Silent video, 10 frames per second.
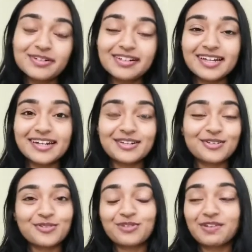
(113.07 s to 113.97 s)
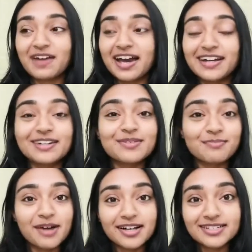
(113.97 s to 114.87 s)
and we've had
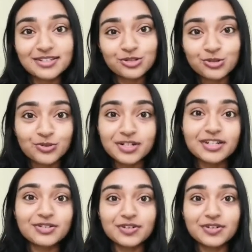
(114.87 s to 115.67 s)
past stories